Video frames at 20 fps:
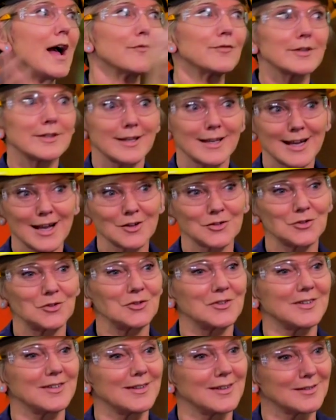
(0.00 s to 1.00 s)
else you see this
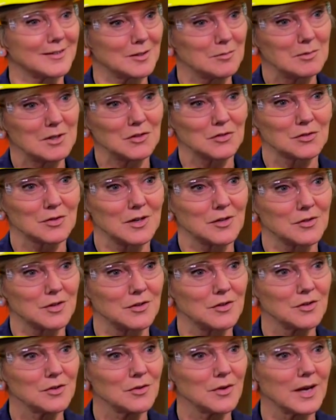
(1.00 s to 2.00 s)
administration doing
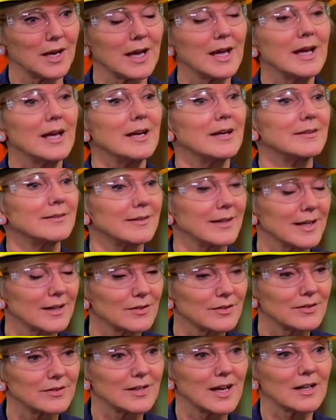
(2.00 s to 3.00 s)
is
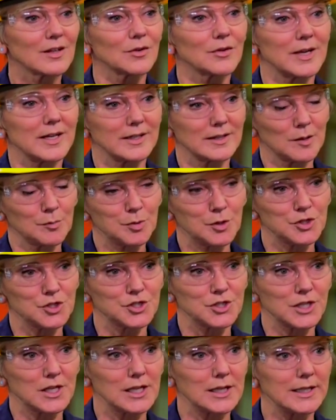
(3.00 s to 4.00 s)
accelerating the push to clean.
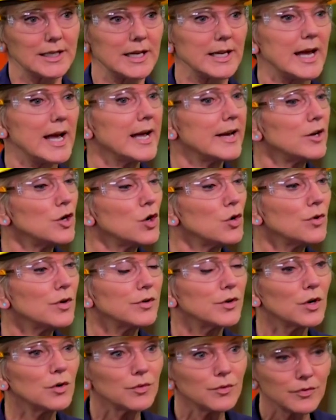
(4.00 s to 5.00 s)
And know, know
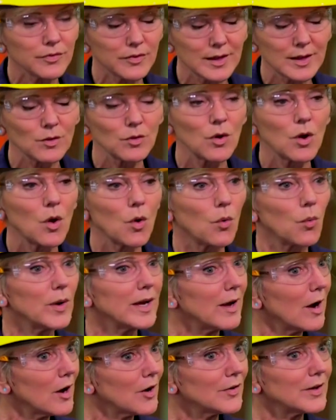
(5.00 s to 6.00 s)
that we are
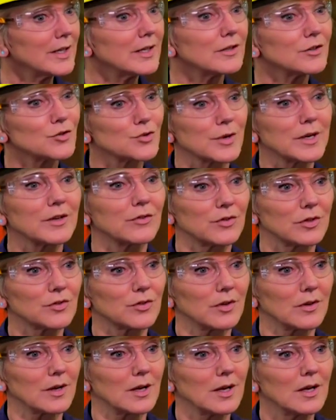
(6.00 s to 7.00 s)
in a transition.
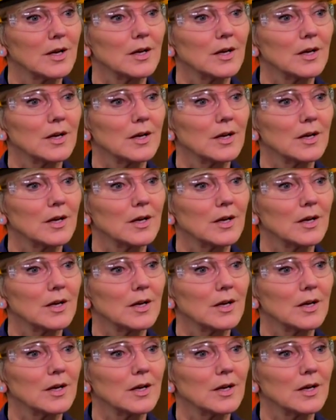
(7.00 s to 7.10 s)
So you